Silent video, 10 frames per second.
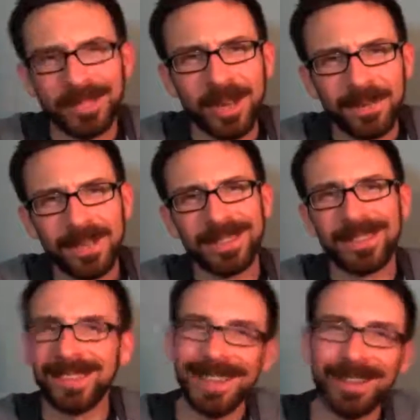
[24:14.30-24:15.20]

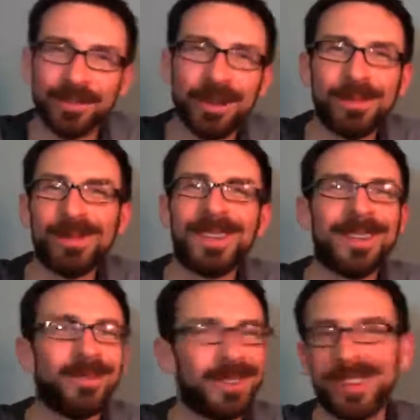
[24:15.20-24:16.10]
toughness and trouble,
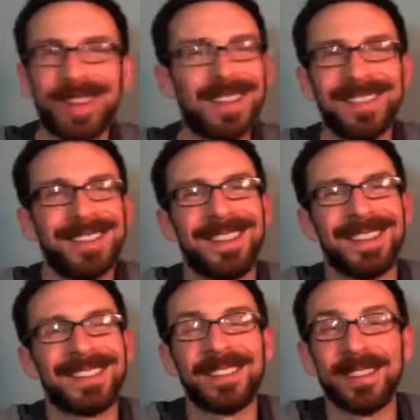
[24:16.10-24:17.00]
which I did
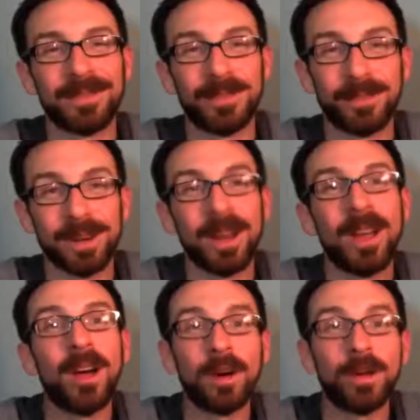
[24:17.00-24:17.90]
not. Therefore,
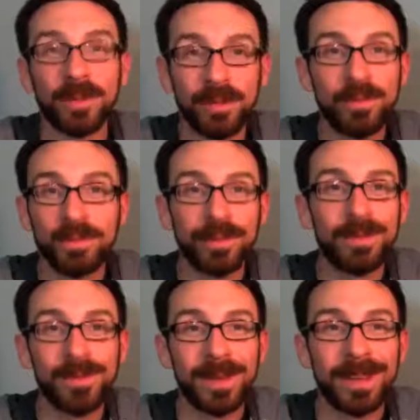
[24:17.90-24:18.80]
oh, if you
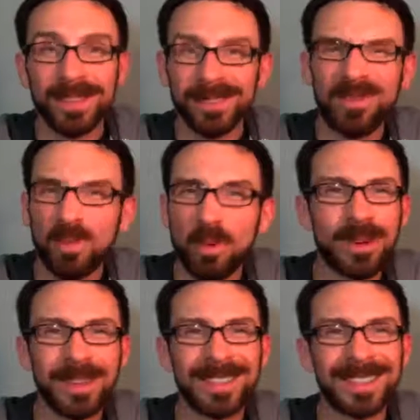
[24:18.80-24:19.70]
scream
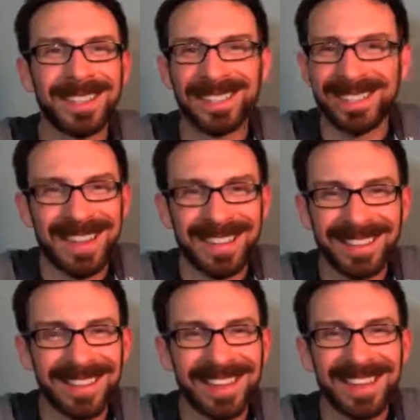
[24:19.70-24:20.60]
war and death
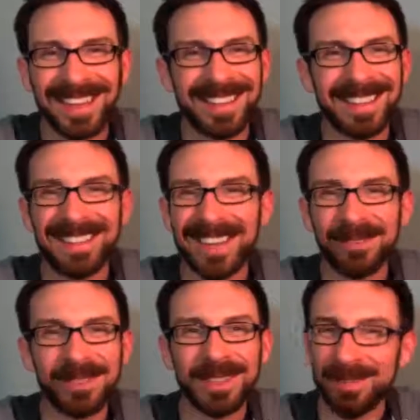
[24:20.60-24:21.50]
and the
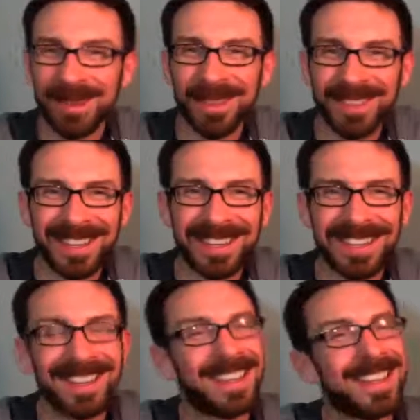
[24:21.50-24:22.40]
devil in the middle of the
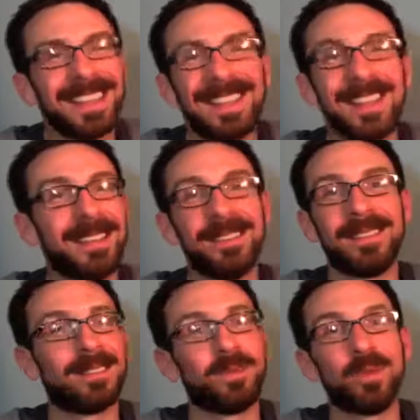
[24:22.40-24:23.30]
night, then
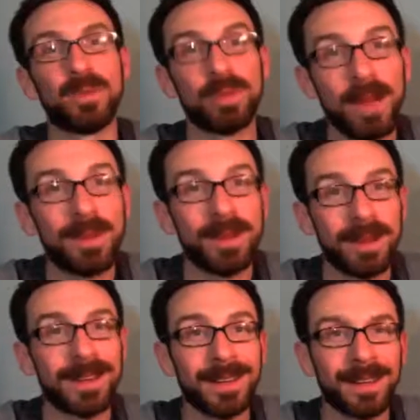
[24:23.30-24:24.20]
we're probably
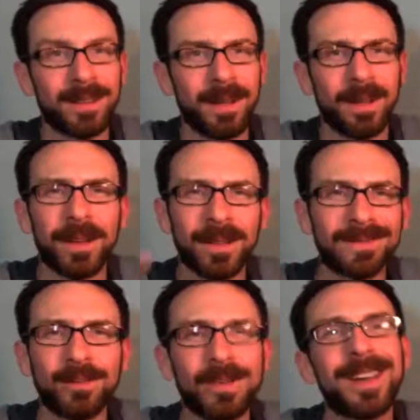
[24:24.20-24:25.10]
not going to get along.
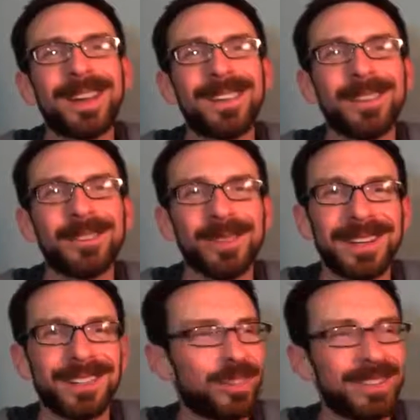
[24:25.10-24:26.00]
We got along
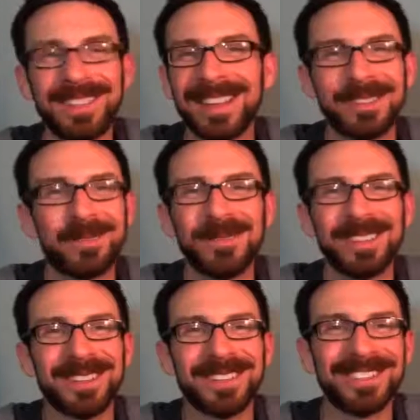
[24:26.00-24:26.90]
great. Shared a desk for
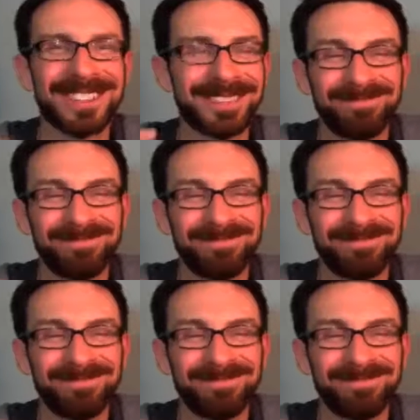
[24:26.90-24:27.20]
years.